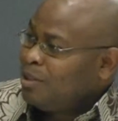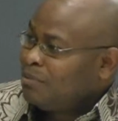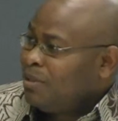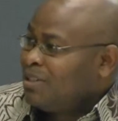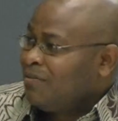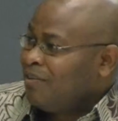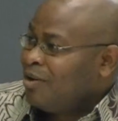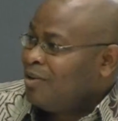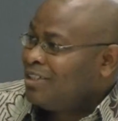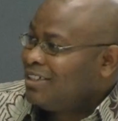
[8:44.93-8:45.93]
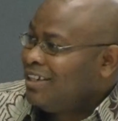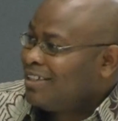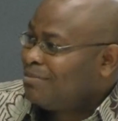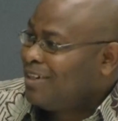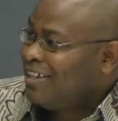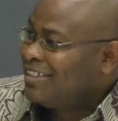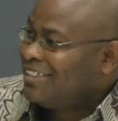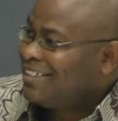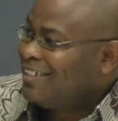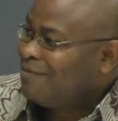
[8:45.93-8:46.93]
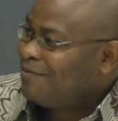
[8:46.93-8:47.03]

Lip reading: more specific country experiences